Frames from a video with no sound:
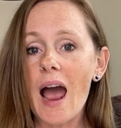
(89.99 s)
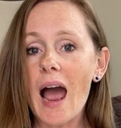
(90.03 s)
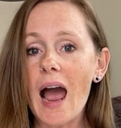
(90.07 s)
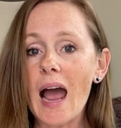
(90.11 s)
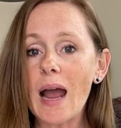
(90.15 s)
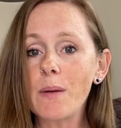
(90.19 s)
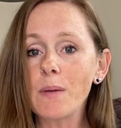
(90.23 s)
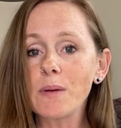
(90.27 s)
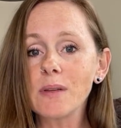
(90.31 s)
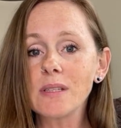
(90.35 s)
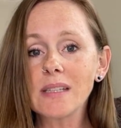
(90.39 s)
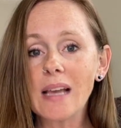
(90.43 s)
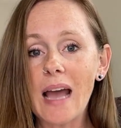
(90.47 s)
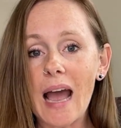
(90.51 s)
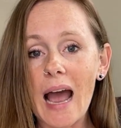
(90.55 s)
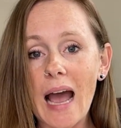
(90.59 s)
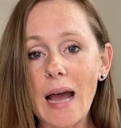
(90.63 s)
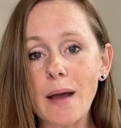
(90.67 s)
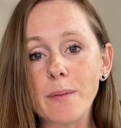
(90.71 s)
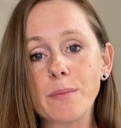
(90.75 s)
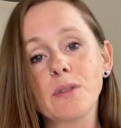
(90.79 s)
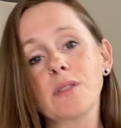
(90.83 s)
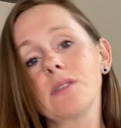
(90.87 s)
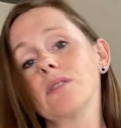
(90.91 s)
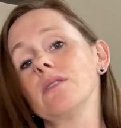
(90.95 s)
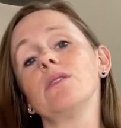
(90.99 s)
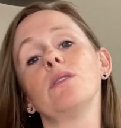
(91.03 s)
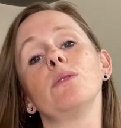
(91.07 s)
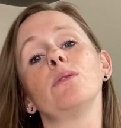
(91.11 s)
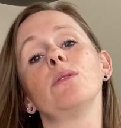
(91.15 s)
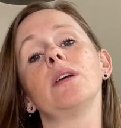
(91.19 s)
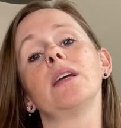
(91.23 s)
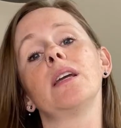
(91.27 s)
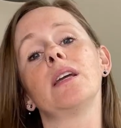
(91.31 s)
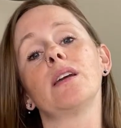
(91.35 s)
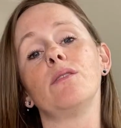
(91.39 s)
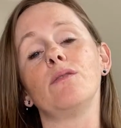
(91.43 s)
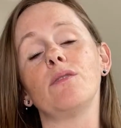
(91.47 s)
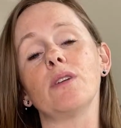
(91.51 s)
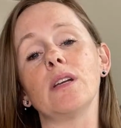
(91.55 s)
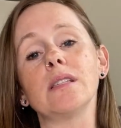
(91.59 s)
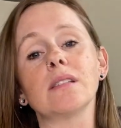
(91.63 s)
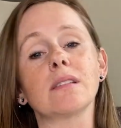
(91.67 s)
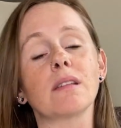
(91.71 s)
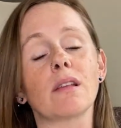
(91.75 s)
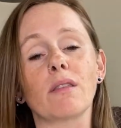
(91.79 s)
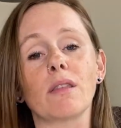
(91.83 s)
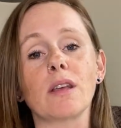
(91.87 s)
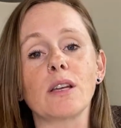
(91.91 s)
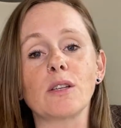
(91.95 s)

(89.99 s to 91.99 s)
I was absolutely convinced that